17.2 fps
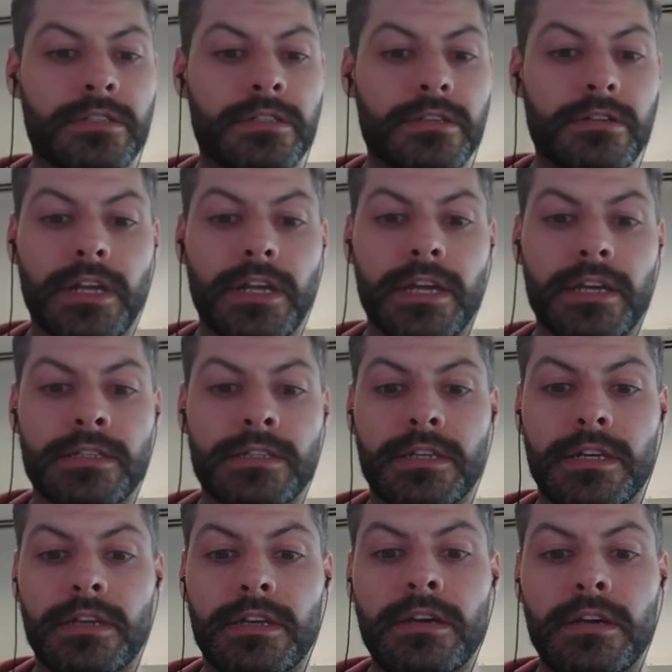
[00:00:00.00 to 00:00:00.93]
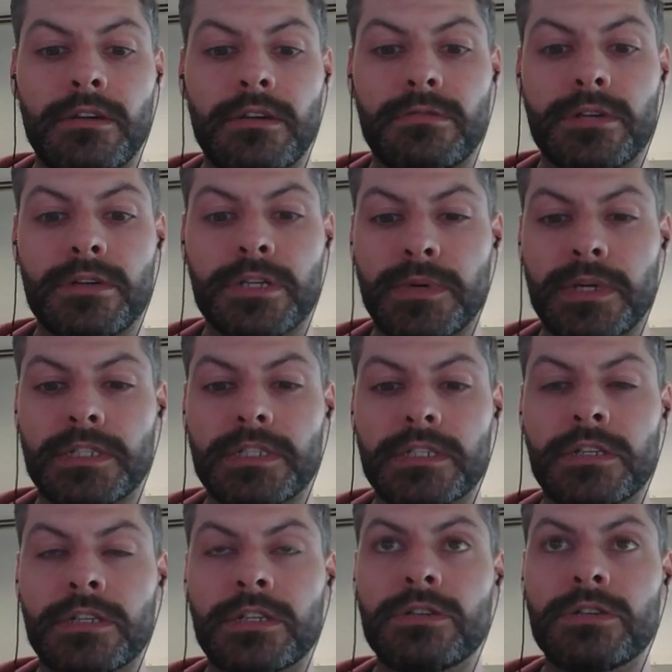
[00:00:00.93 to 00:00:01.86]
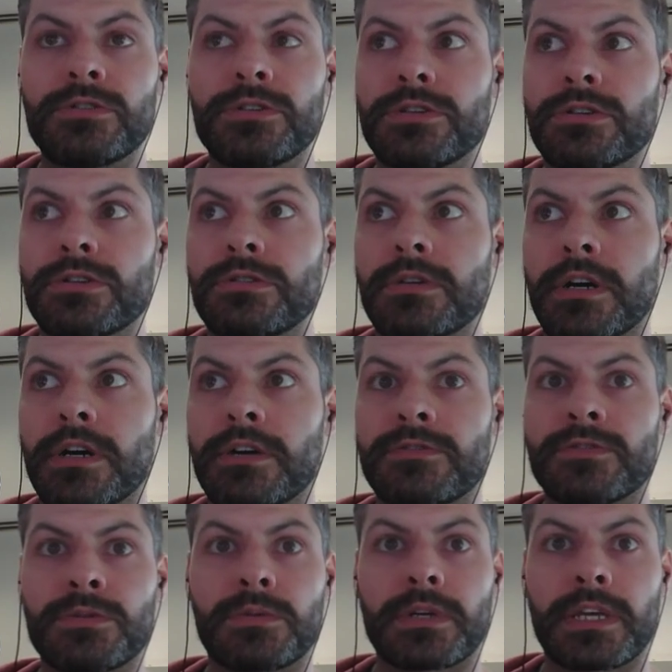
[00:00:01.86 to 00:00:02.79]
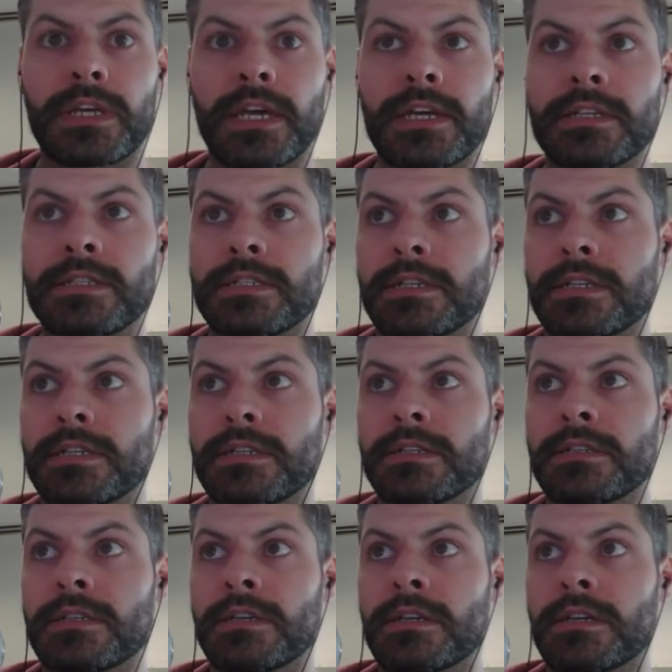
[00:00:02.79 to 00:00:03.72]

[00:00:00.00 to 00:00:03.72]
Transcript: So like I said, we're expecting in Q2 of 2018